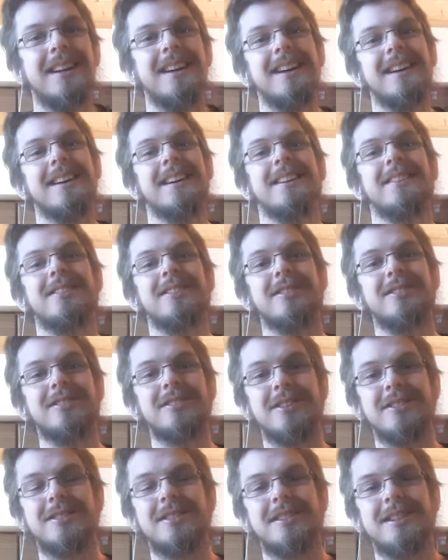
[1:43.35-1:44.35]
Uh, so it's
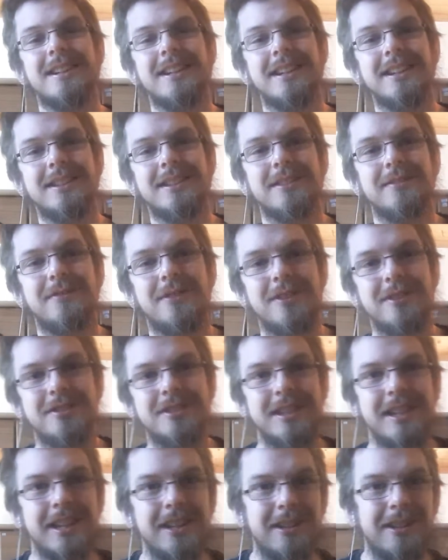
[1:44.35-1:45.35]
30 days. The
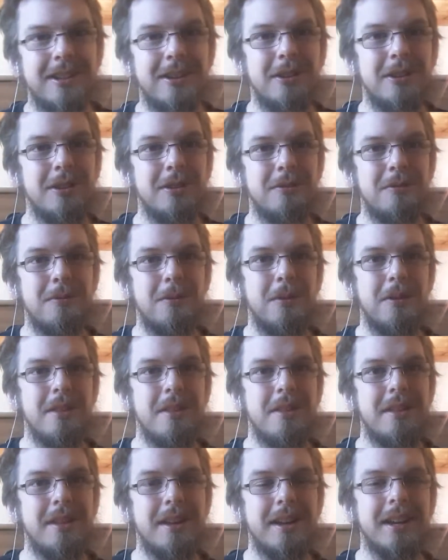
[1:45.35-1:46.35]
first day you get rid of
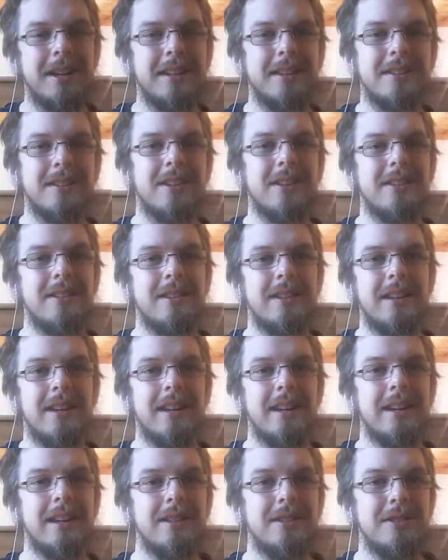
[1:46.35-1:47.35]
one thing, the second
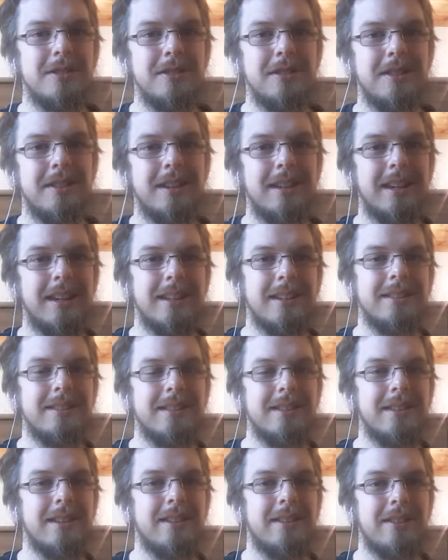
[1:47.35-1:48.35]
day two things,
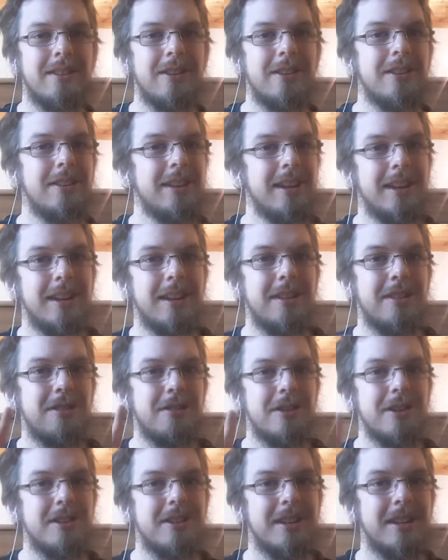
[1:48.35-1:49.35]
the third day
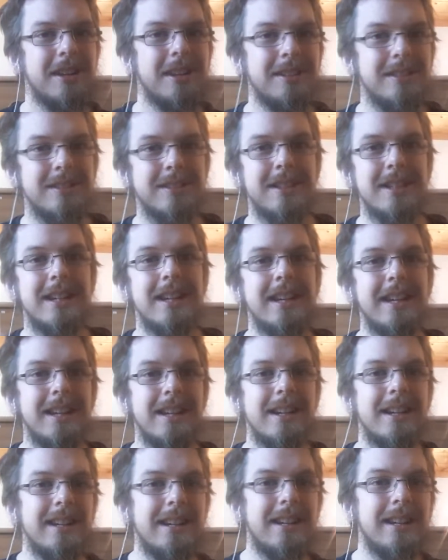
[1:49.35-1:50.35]
three things,
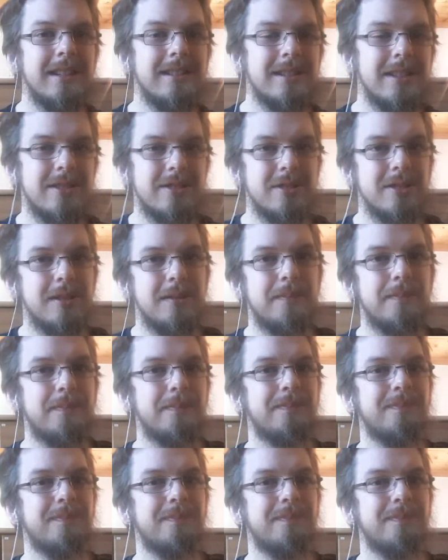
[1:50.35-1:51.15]
etc.